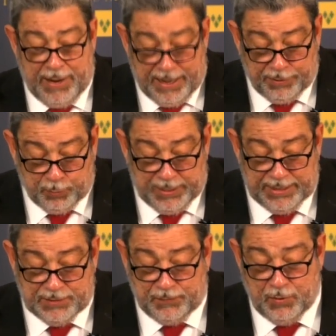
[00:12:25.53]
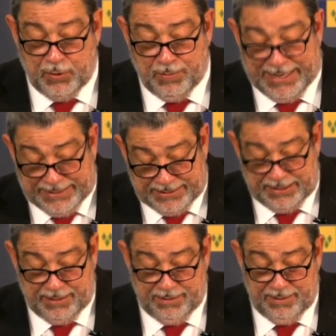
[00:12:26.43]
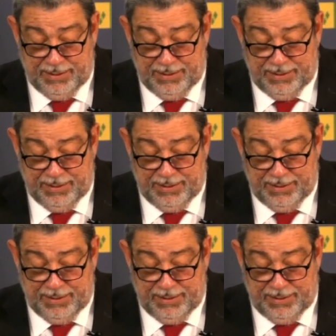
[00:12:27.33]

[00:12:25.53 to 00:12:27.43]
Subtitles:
pathways for humanity,